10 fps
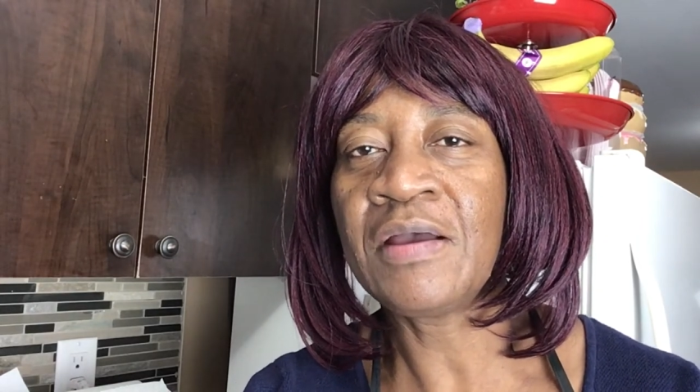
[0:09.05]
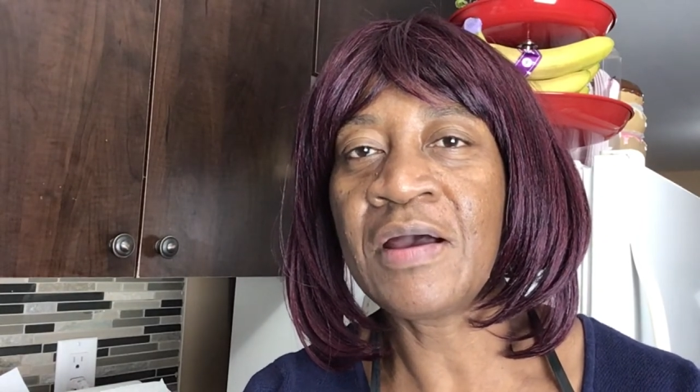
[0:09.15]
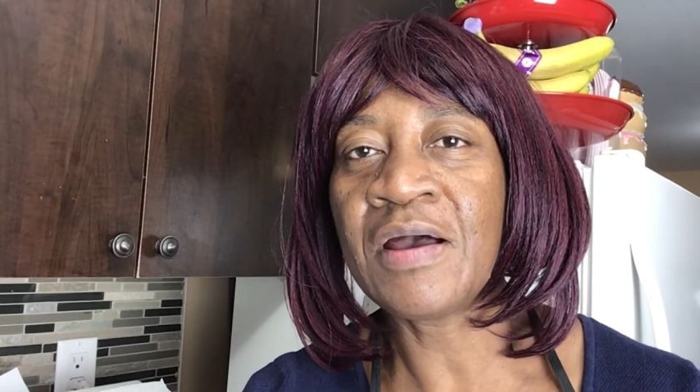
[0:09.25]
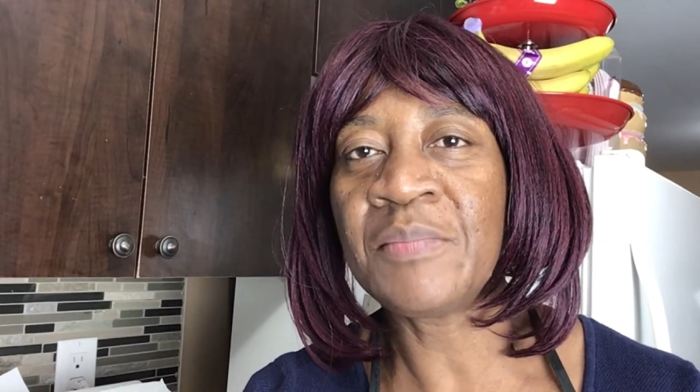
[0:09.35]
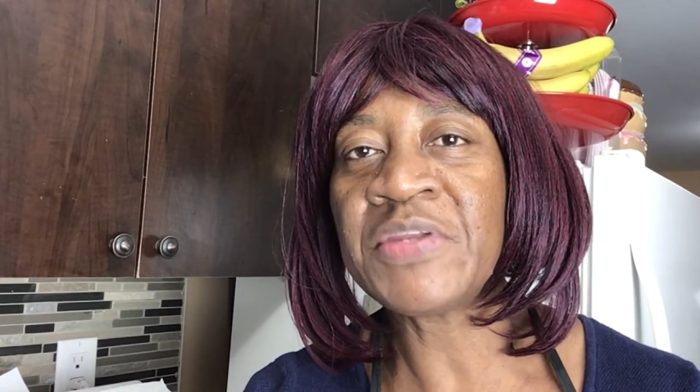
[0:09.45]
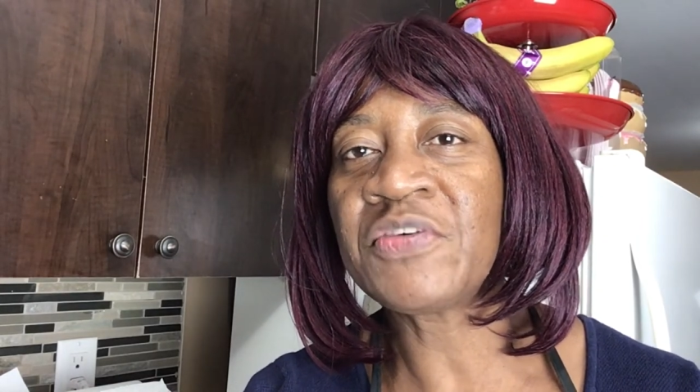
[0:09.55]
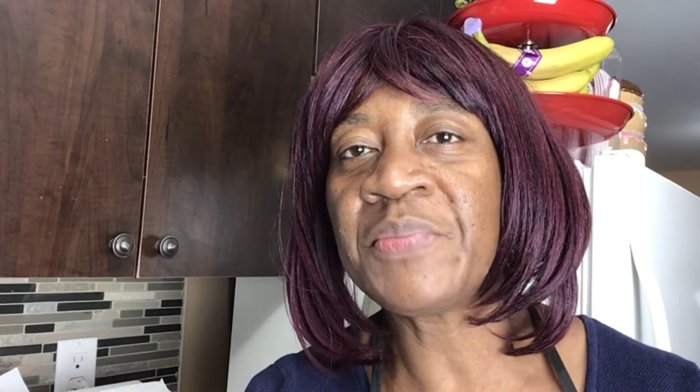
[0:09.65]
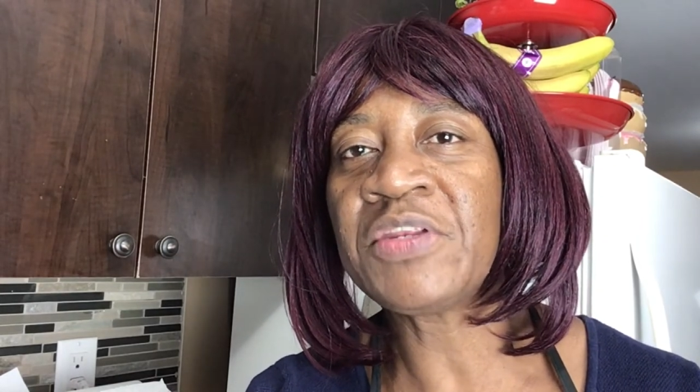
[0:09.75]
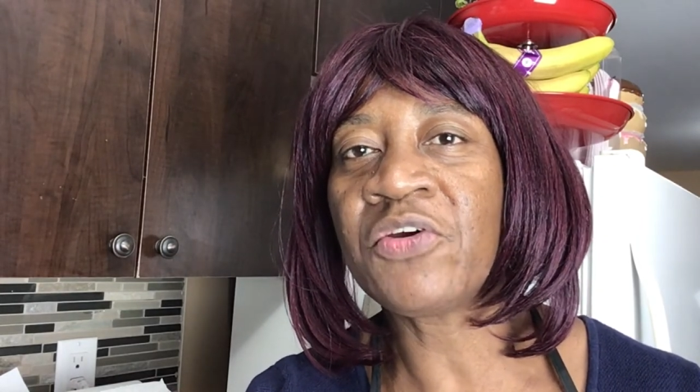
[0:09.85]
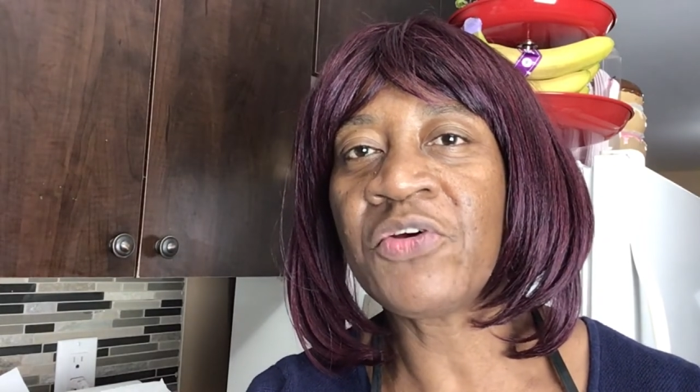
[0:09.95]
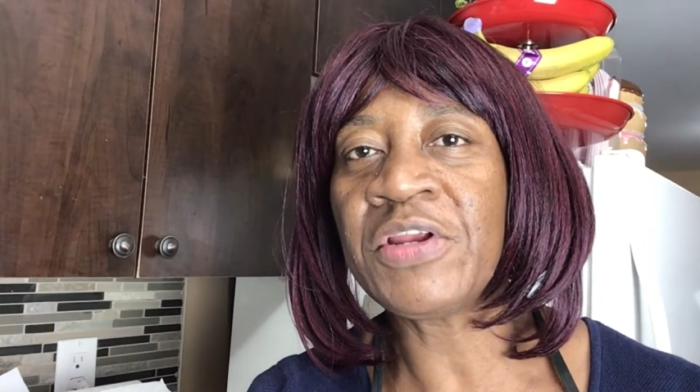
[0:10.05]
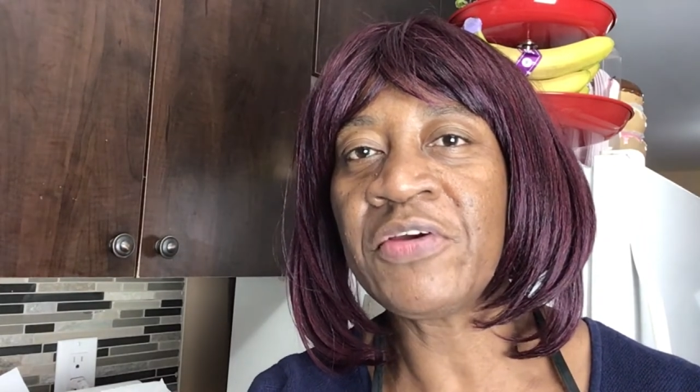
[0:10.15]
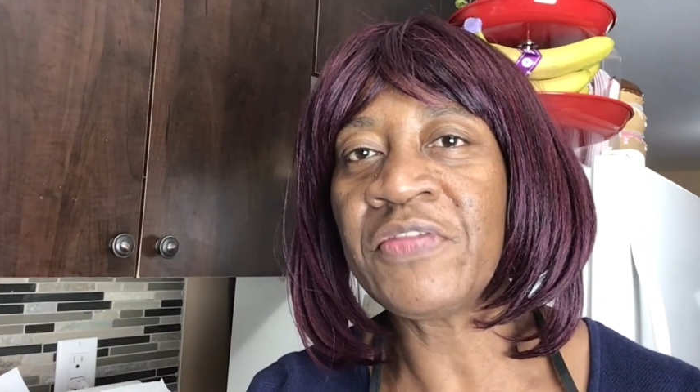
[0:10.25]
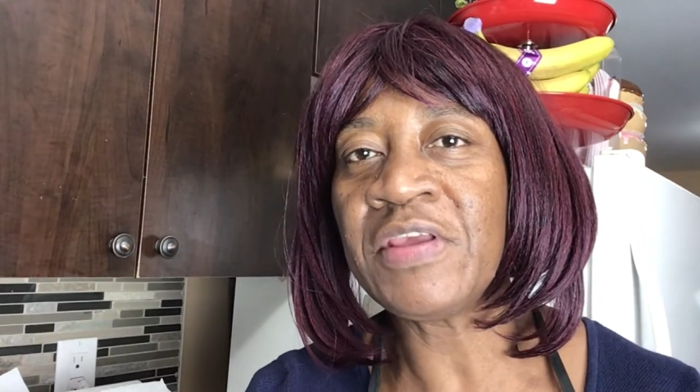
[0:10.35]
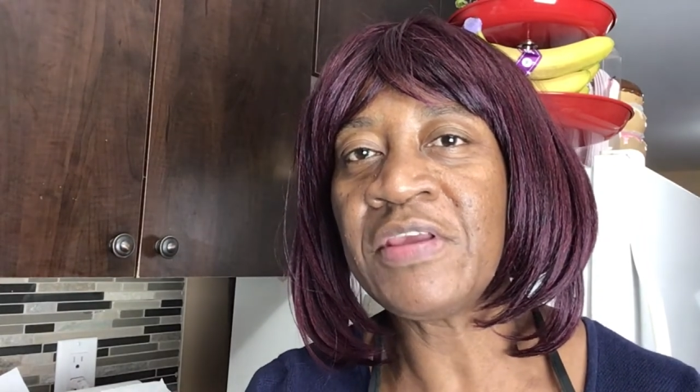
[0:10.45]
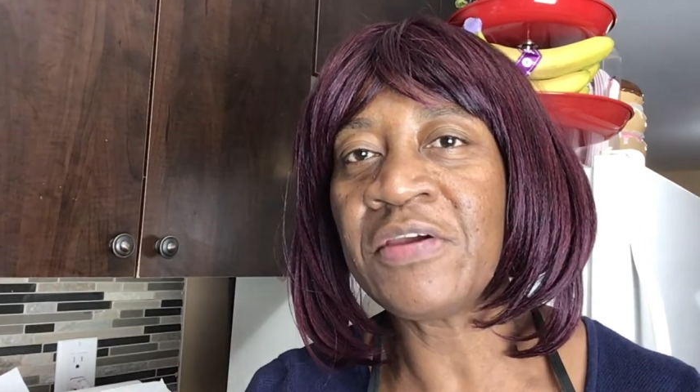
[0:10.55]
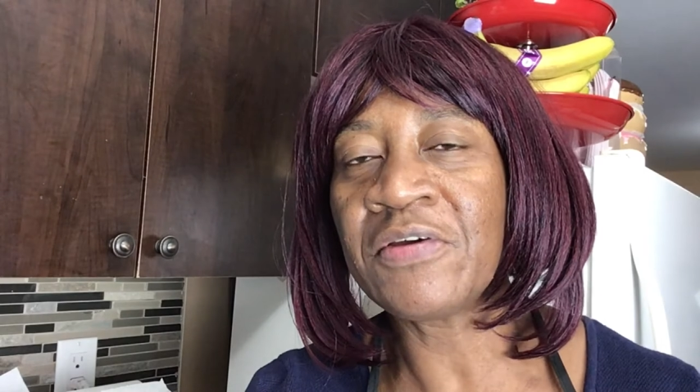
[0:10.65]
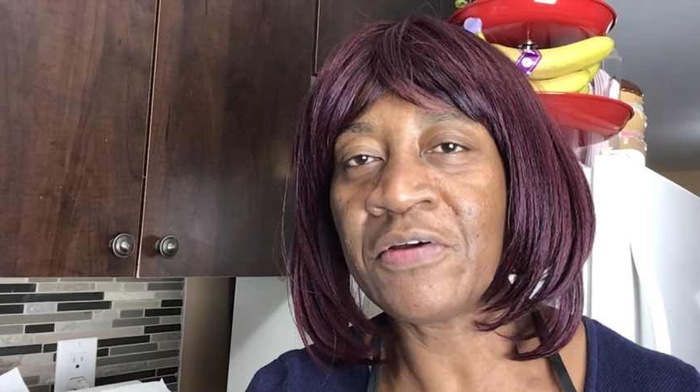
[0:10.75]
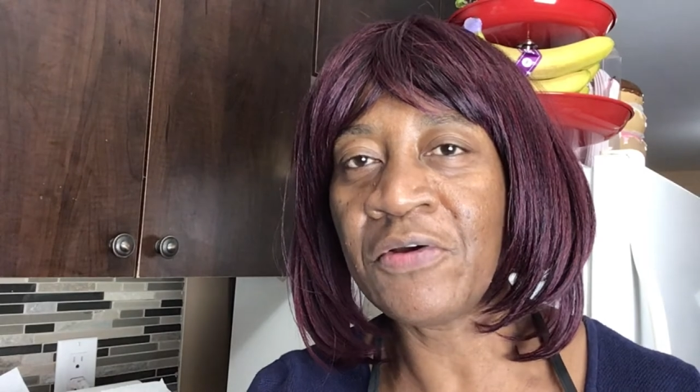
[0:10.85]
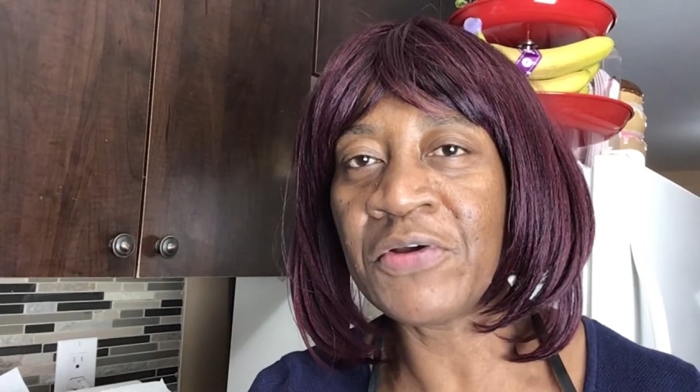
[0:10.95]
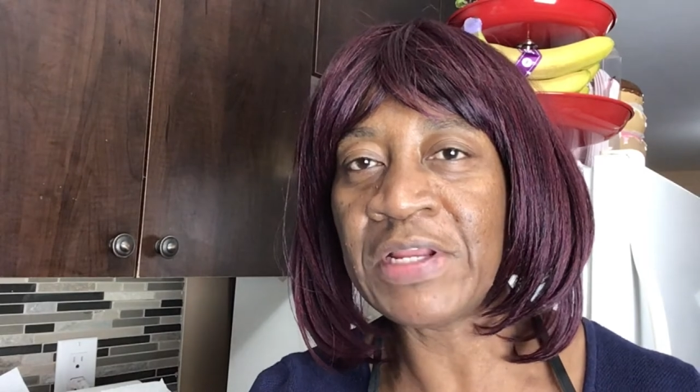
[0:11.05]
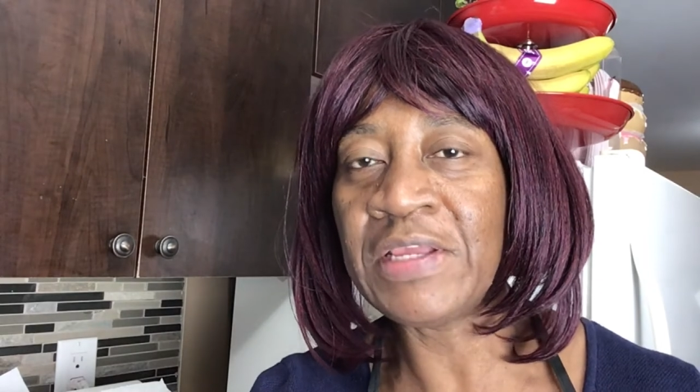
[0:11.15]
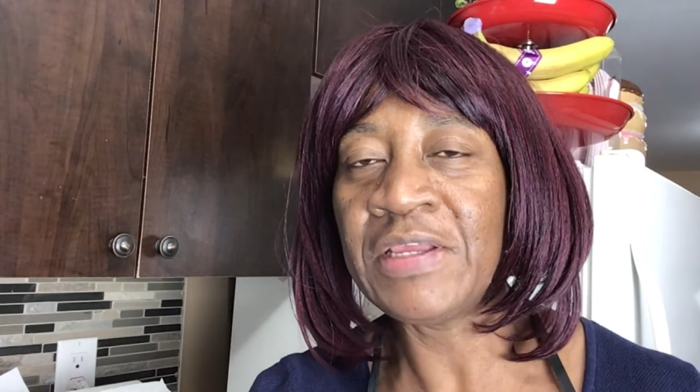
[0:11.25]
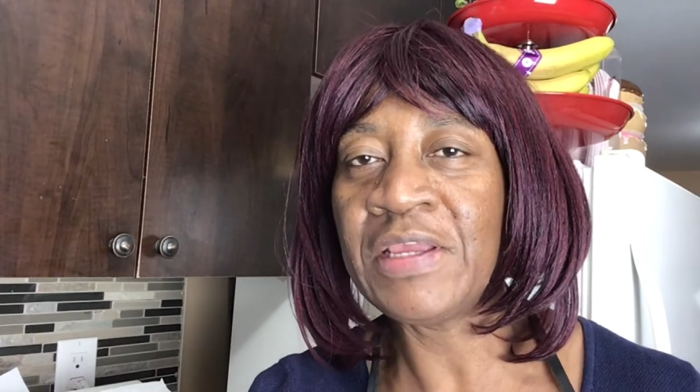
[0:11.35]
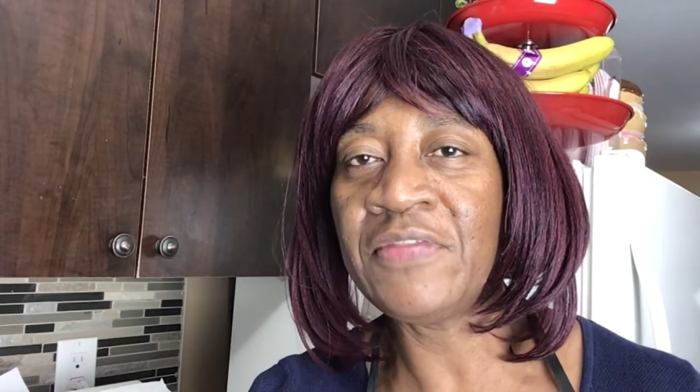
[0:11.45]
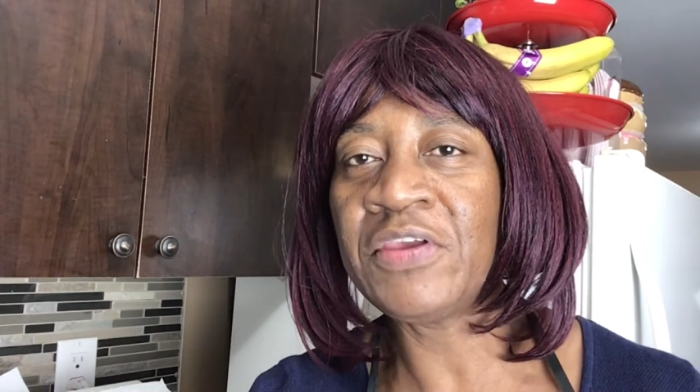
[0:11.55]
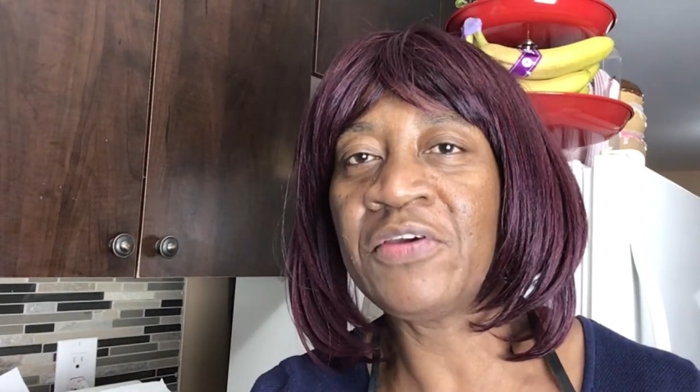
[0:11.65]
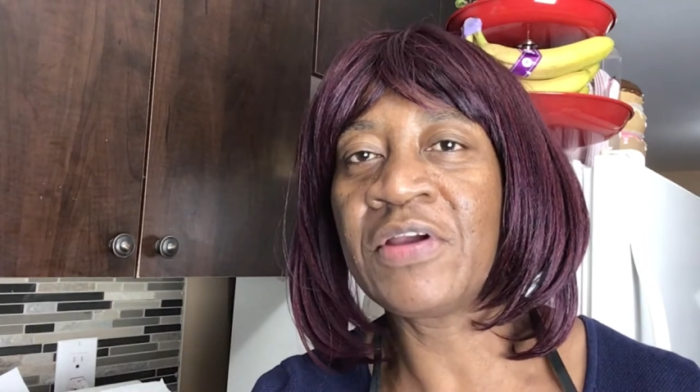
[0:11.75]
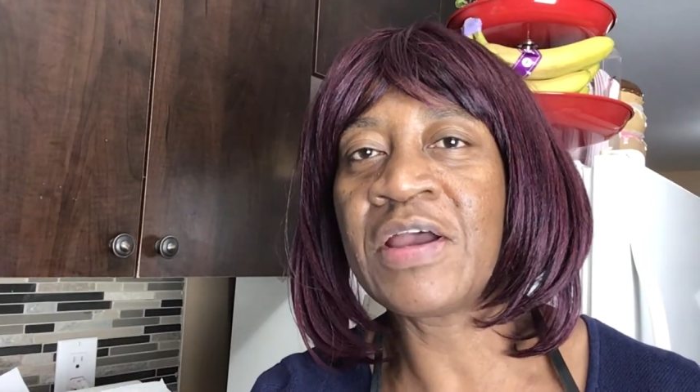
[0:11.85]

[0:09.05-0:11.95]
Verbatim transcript: It's a bit early in the year